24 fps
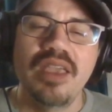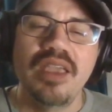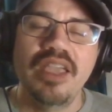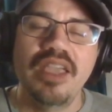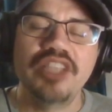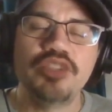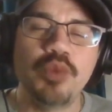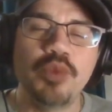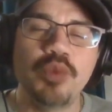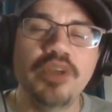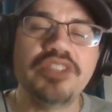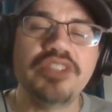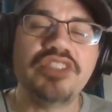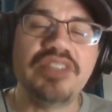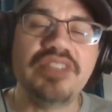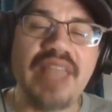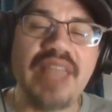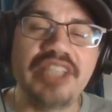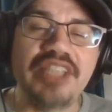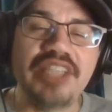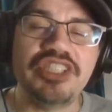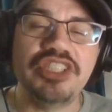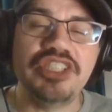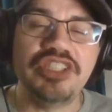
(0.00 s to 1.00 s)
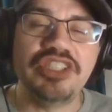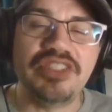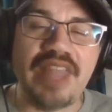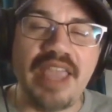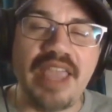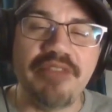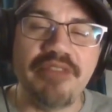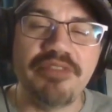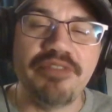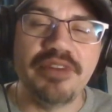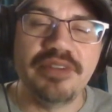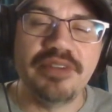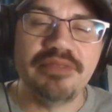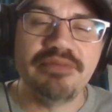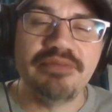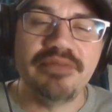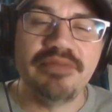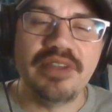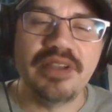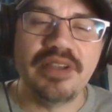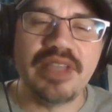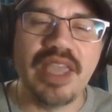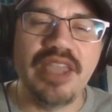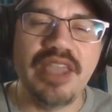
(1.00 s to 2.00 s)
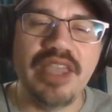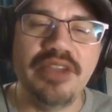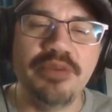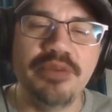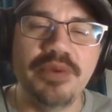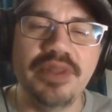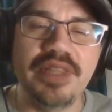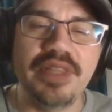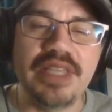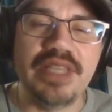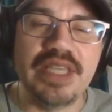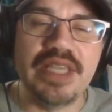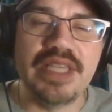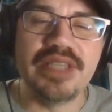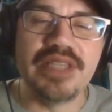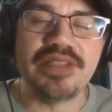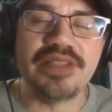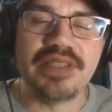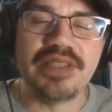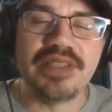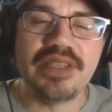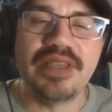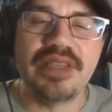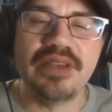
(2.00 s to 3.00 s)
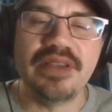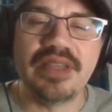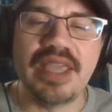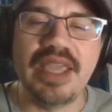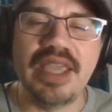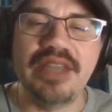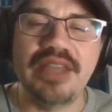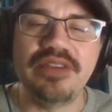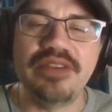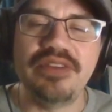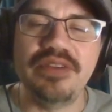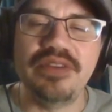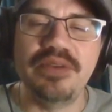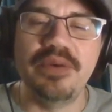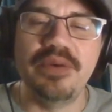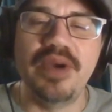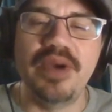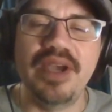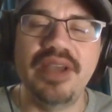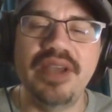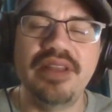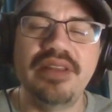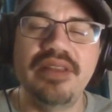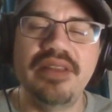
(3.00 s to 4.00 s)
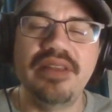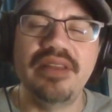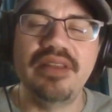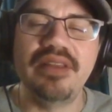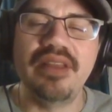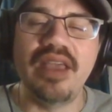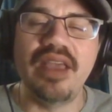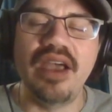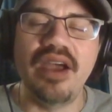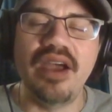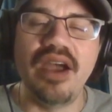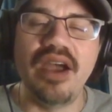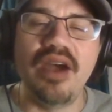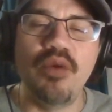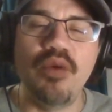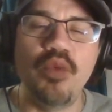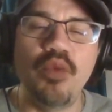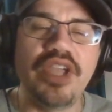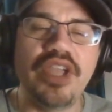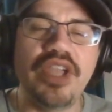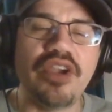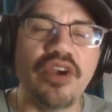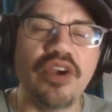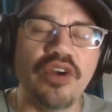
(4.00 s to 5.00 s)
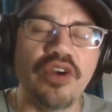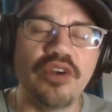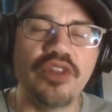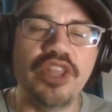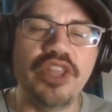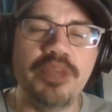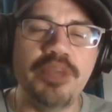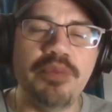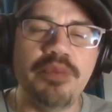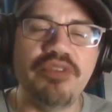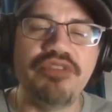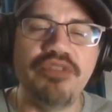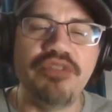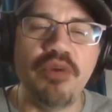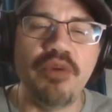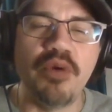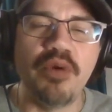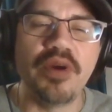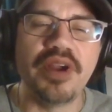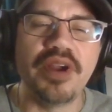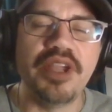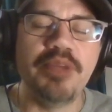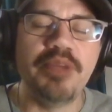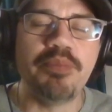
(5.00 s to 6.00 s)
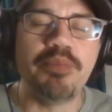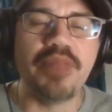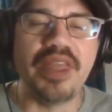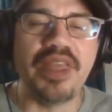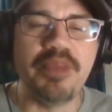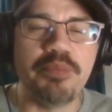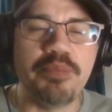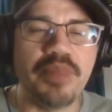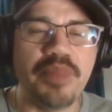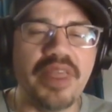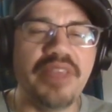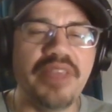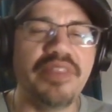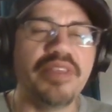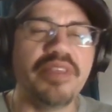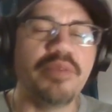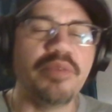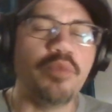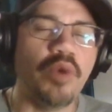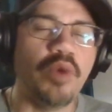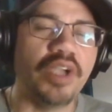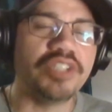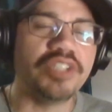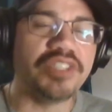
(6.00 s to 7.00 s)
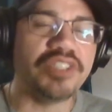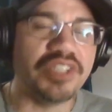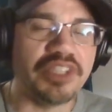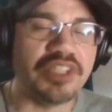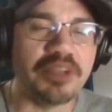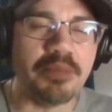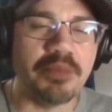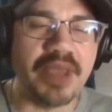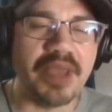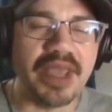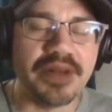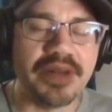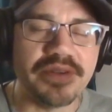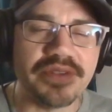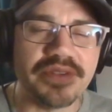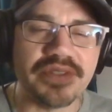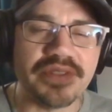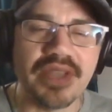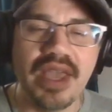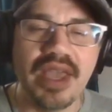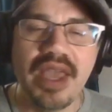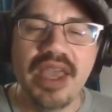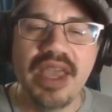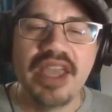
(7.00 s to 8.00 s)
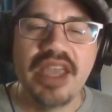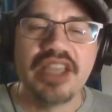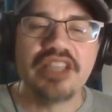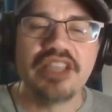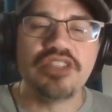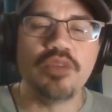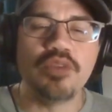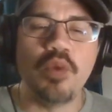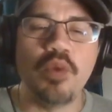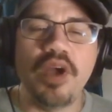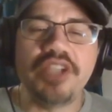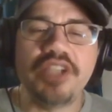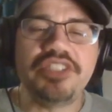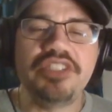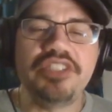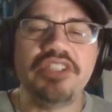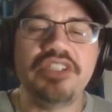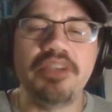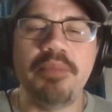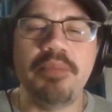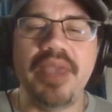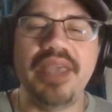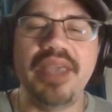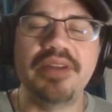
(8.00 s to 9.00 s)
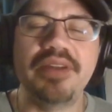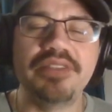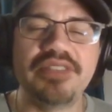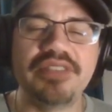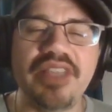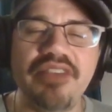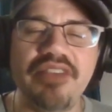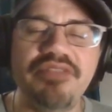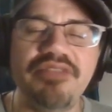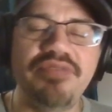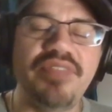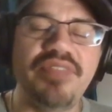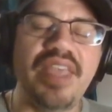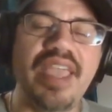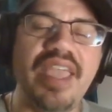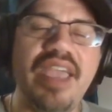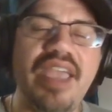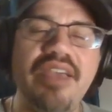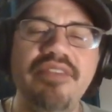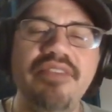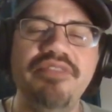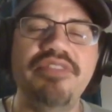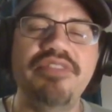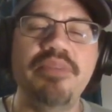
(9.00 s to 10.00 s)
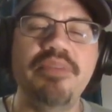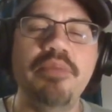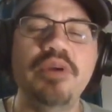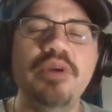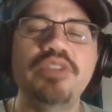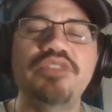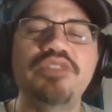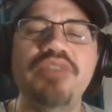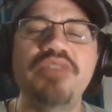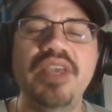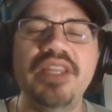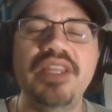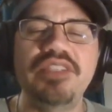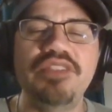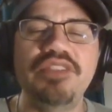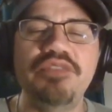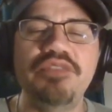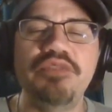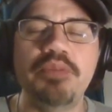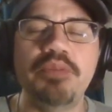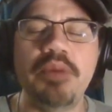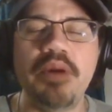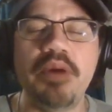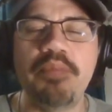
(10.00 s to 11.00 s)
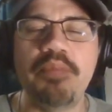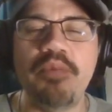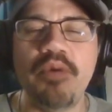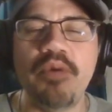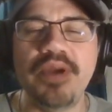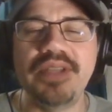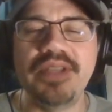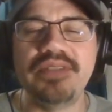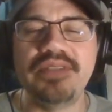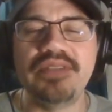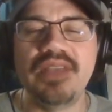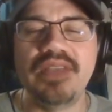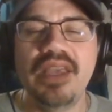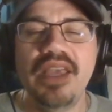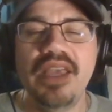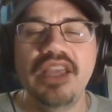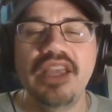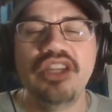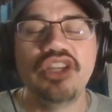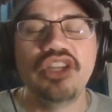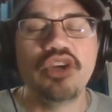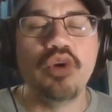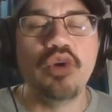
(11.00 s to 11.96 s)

It's worth stashing Stafford. Okay, it really is. Okay, to a week early before he play the Washington Commanders, because the Washington Commanders have the most fantasy football points to